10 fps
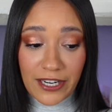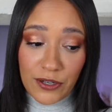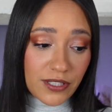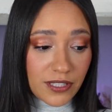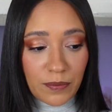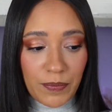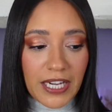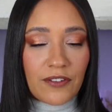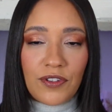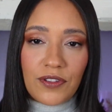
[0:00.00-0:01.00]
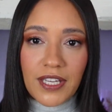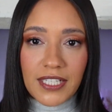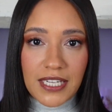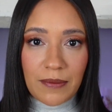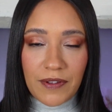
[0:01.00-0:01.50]
I could still pick a few
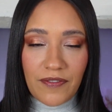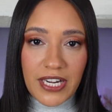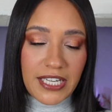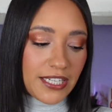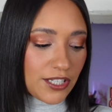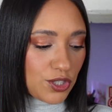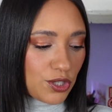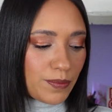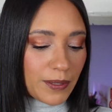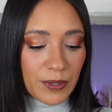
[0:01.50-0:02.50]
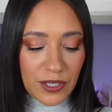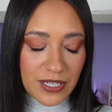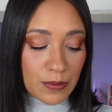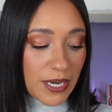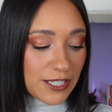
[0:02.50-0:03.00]
things up if I needed to, but
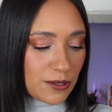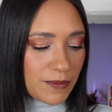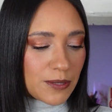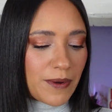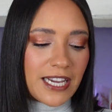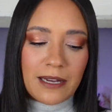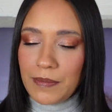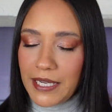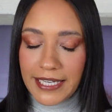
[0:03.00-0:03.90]
because I buy so much makeup,